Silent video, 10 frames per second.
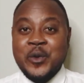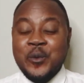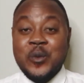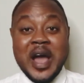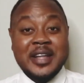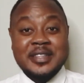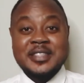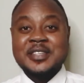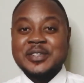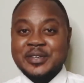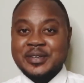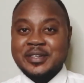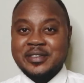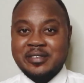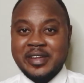1, 2,
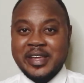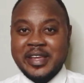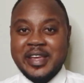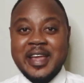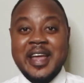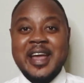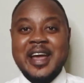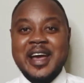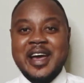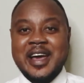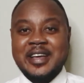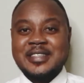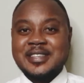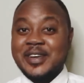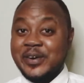3,
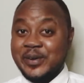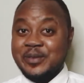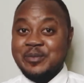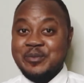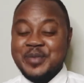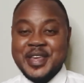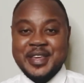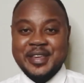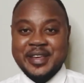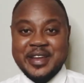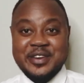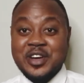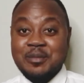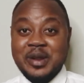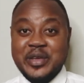eyes on me. And
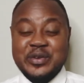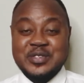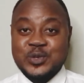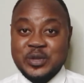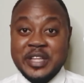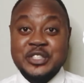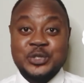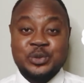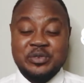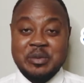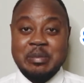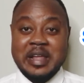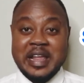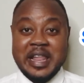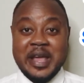normally your students should
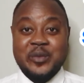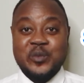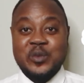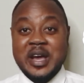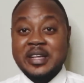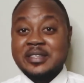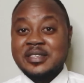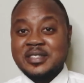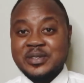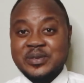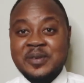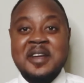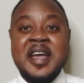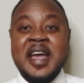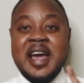reply like 1, 2,
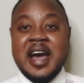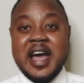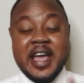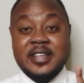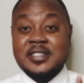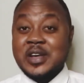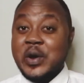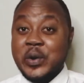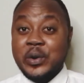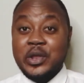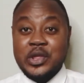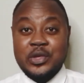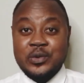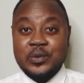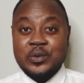eyes on
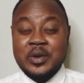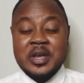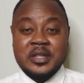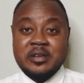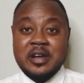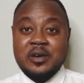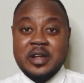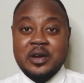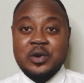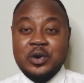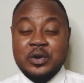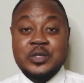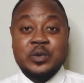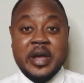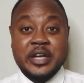you. There are other call
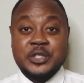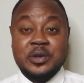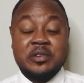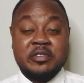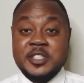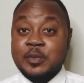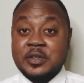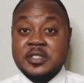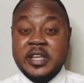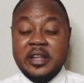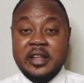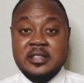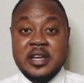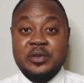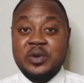to action and response techniques
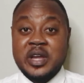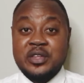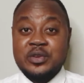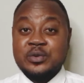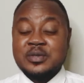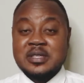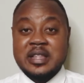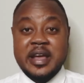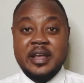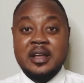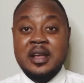that you can use, like